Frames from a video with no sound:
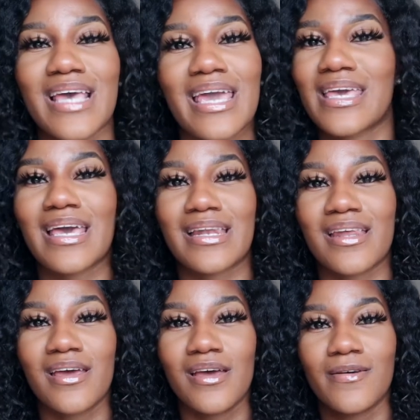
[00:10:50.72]
take
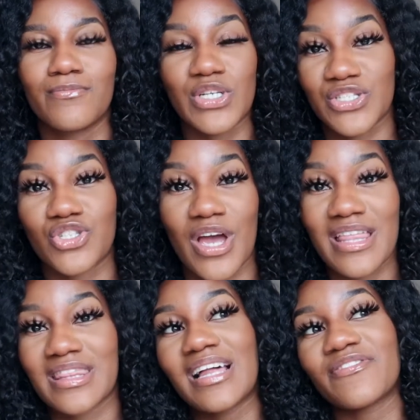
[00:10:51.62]
in moisture,
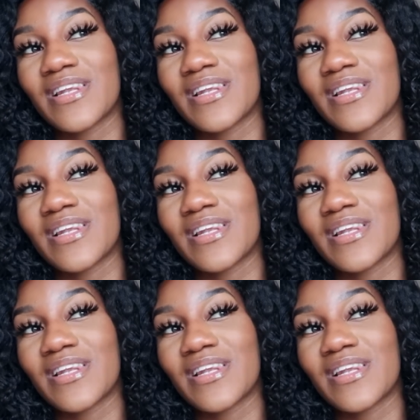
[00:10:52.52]
and that